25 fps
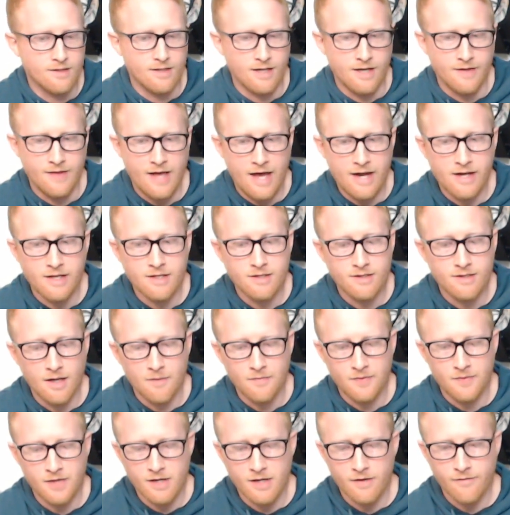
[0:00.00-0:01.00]
And that is
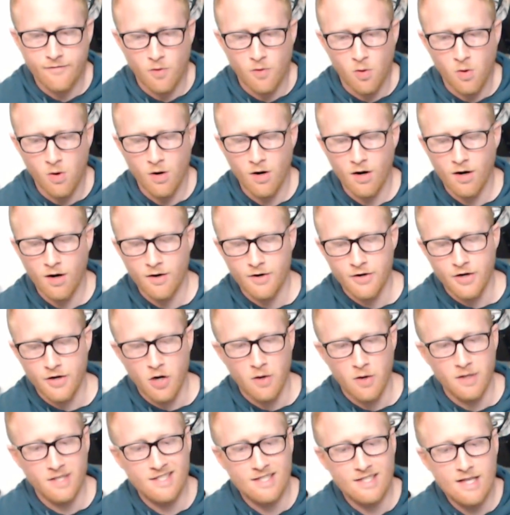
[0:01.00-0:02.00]
something for, you
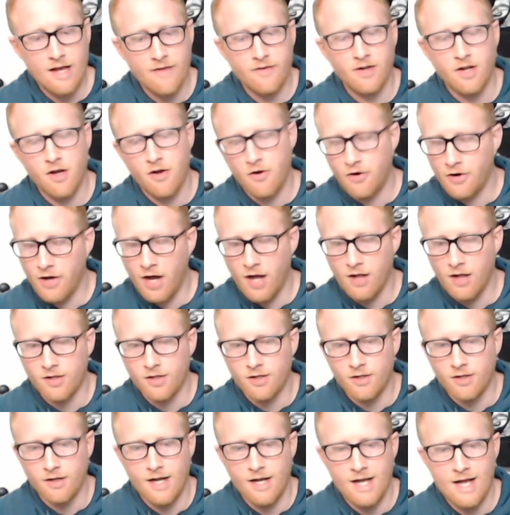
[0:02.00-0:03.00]
know, a
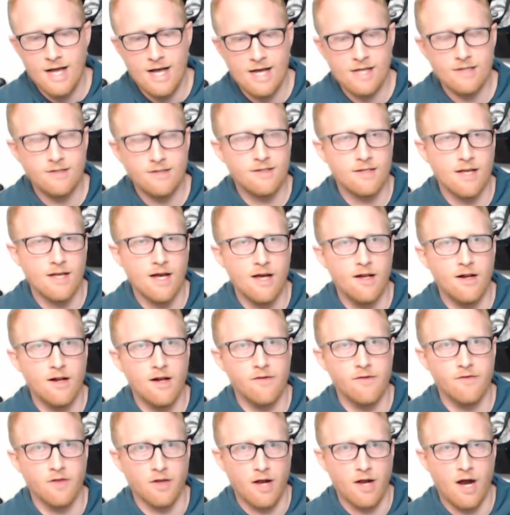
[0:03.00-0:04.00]
$700 headset
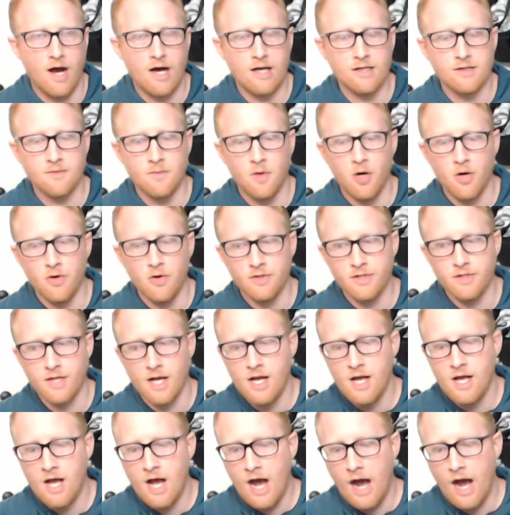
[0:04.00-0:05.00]
of the Cosmos.
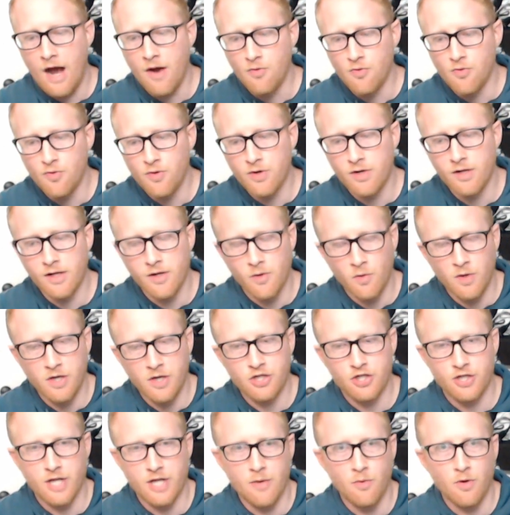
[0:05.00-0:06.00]
I really
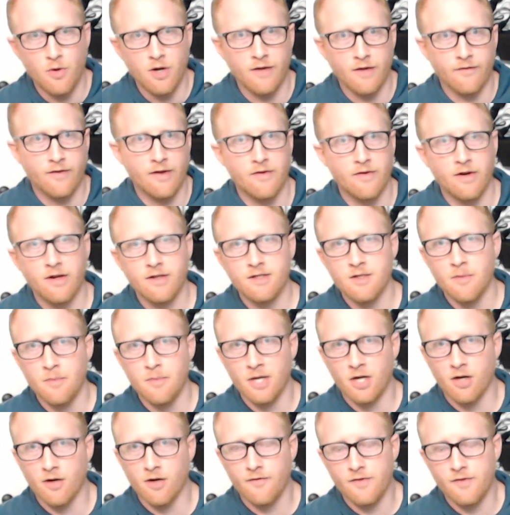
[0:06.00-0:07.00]
wish they would have given us a
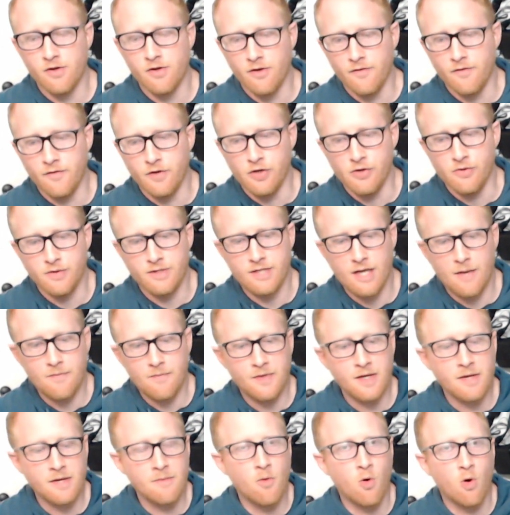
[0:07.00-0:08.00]
bigger field of view,
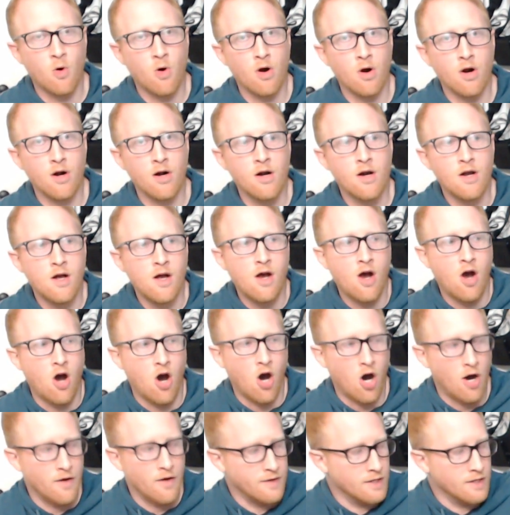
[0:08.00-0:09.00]
something more
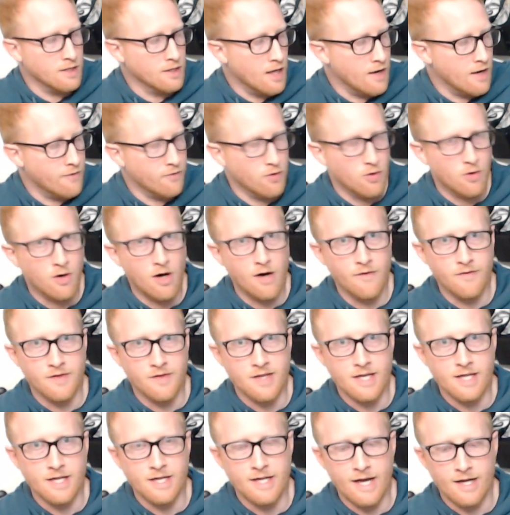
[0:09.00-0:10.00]
on the level of
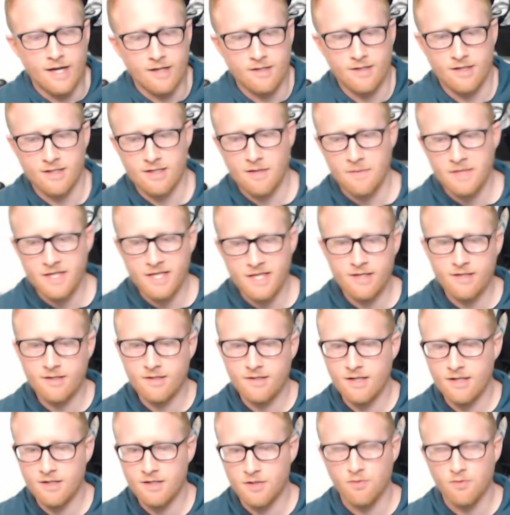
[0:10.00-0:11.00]
the Index. Because, I mean, this
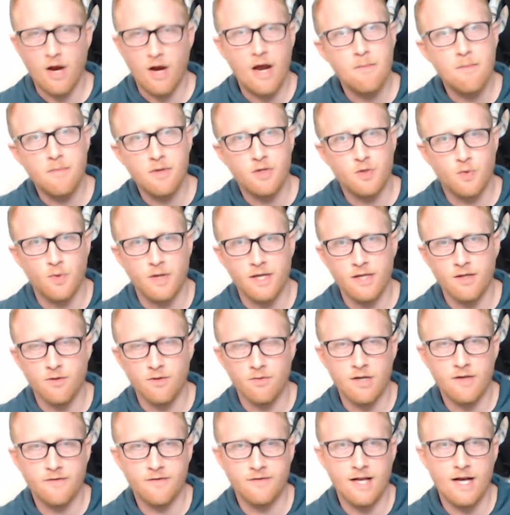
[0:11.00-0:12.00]
sits right between the
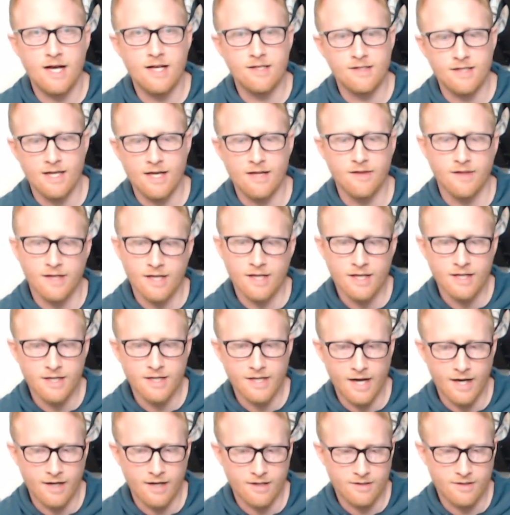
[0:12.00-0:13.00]
Rift S and the
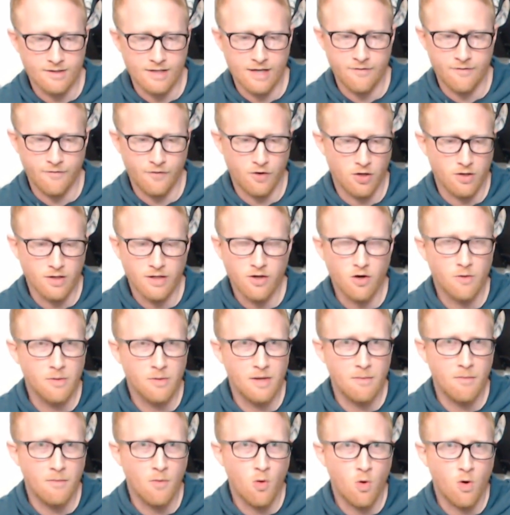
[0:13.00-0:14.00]
Index. And for a little
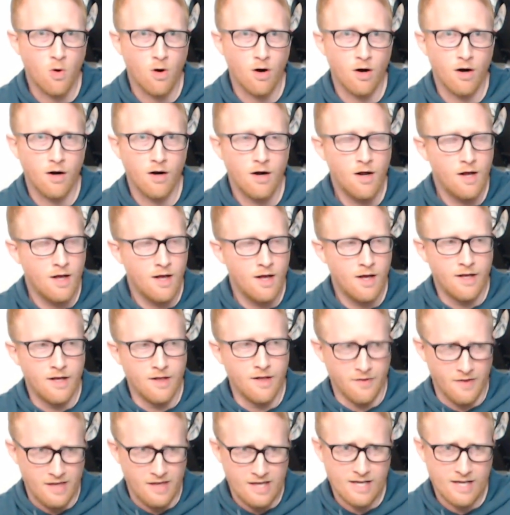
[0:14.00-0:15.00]
bit more,
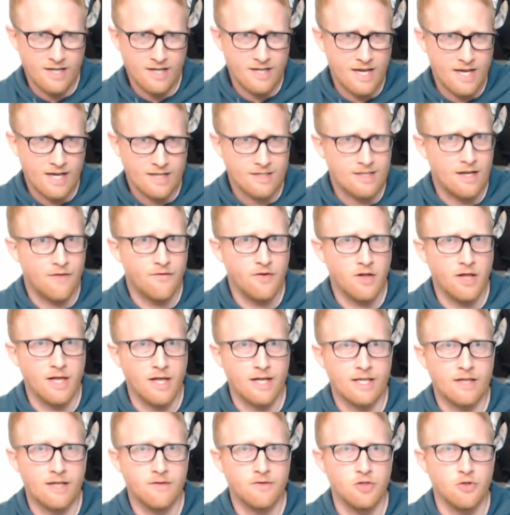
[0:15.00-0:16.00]
the Index, I feel
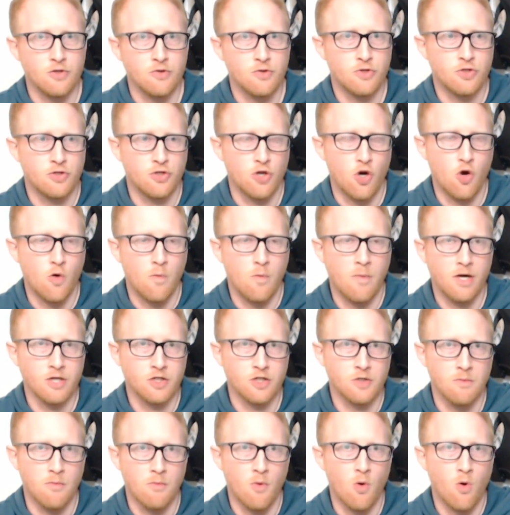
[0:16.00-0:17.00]
like, gives you so
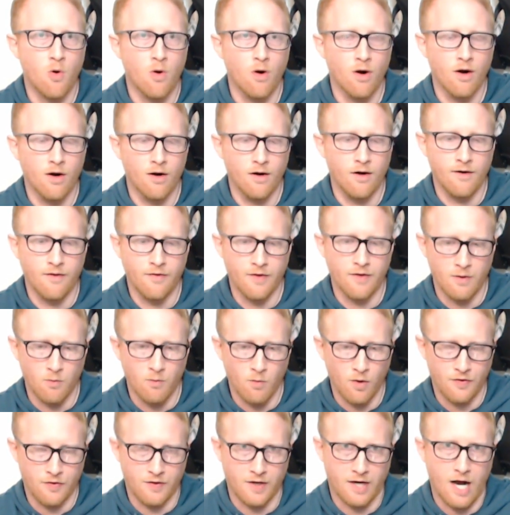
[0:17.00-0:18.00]
much more than
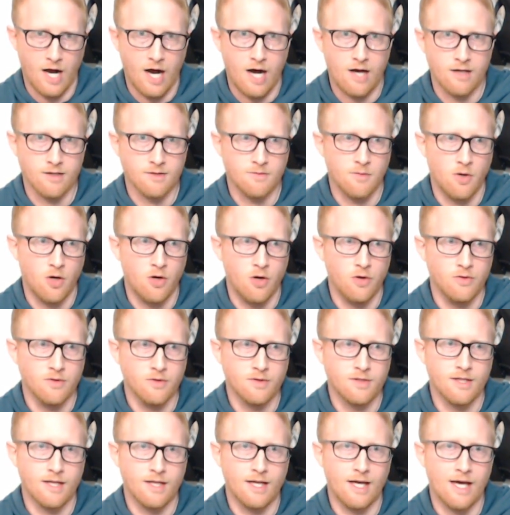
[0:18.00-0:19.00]
what the
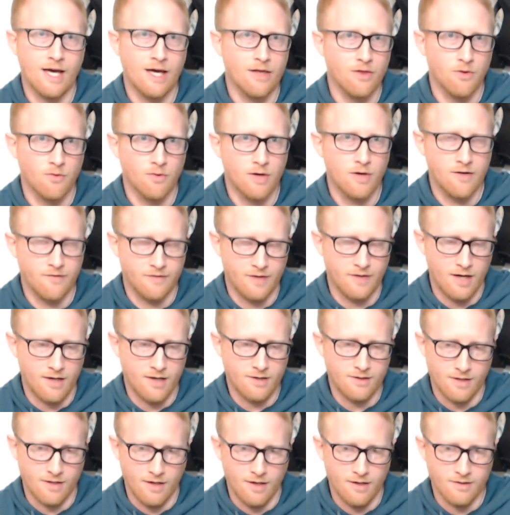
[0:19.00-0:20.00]
Cosmos and the Rift
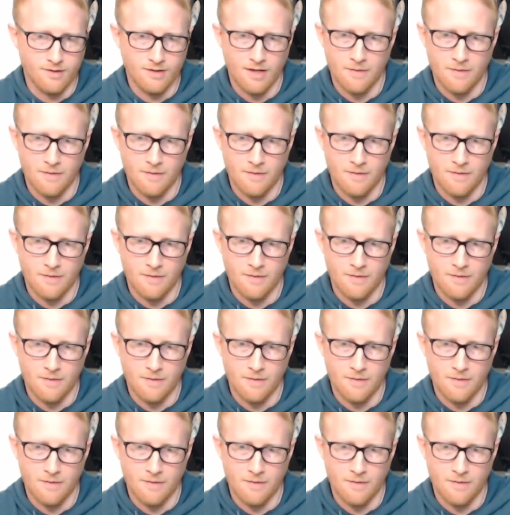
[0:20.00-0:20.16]
S does.